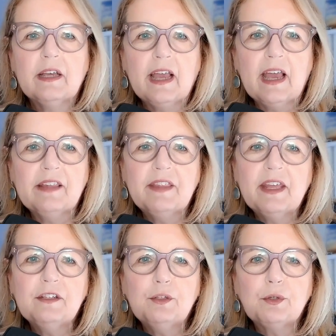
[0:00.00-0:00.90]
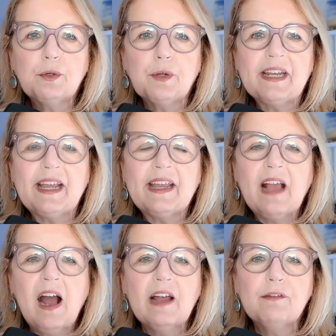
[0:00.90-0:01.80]
And then you create a
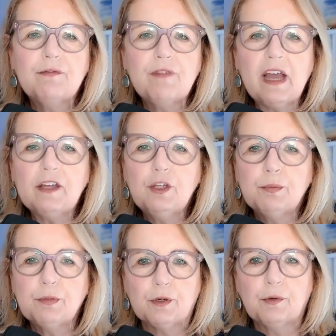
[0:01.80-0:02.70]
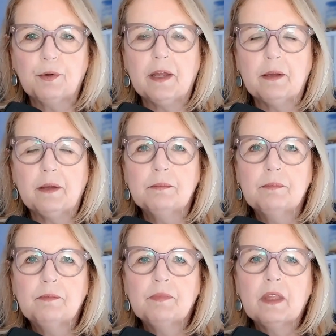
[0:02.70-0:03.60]
high-value program
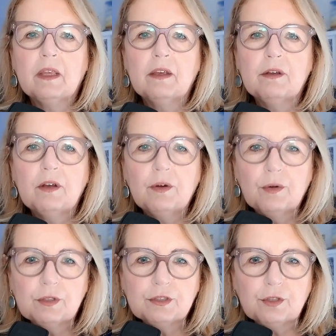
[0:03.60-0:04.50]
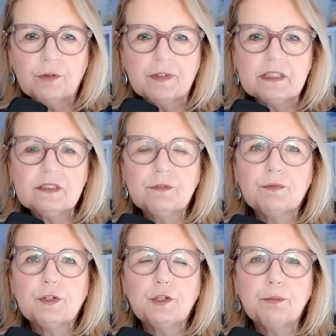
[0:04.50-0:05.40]
or service for
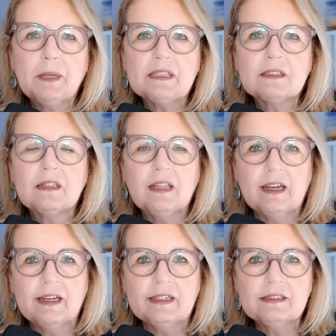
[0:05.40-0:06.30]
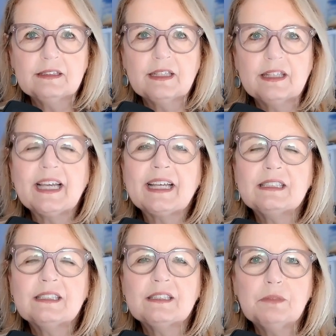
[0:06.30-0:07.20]
your best clients that
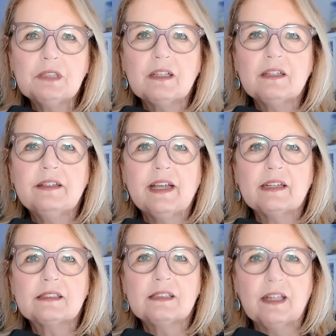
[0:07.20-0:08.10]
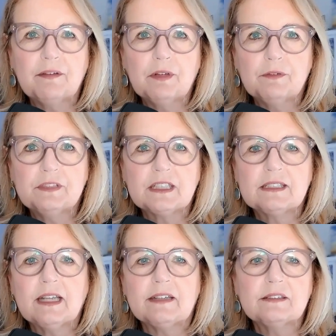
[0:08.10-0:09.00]
gets them to the next level of
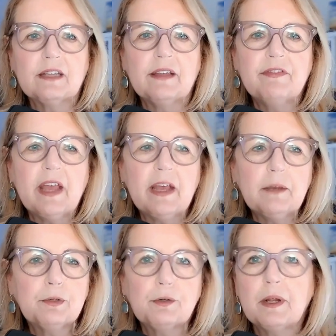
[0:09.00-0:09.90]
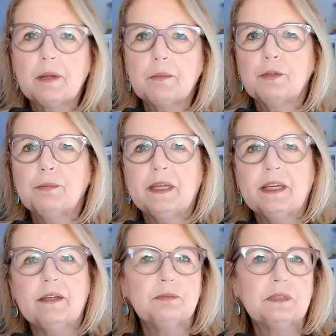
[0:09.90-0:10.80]
success. And that program could
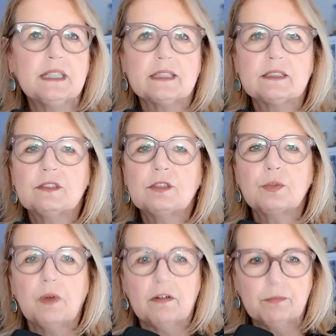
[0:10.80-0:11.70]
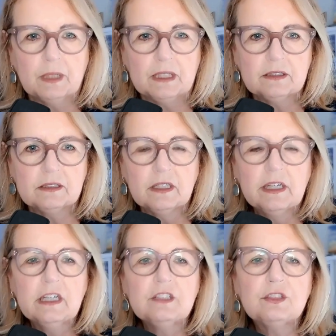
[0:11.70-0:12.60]
be 6 to 12 months.
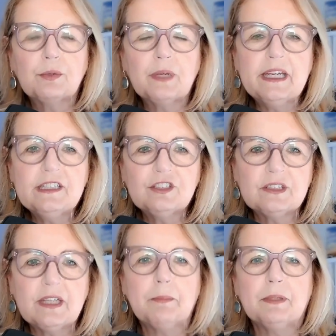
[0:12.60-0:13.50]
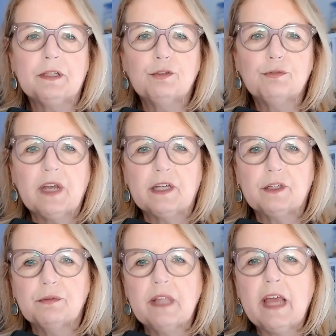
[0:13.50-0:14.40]
So each step in your value
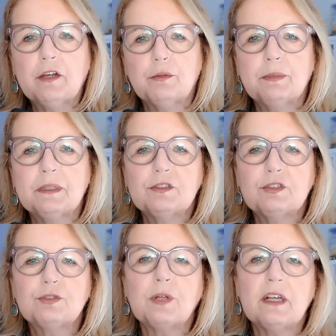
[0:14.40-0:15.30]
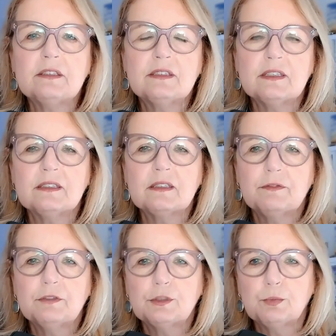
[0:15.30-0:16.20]
ladder builds trust and
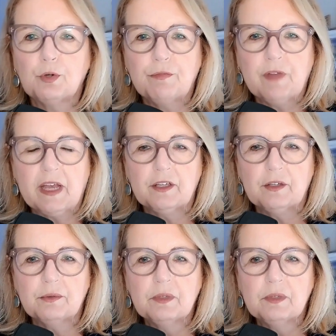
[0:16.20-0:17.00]
delivers more value.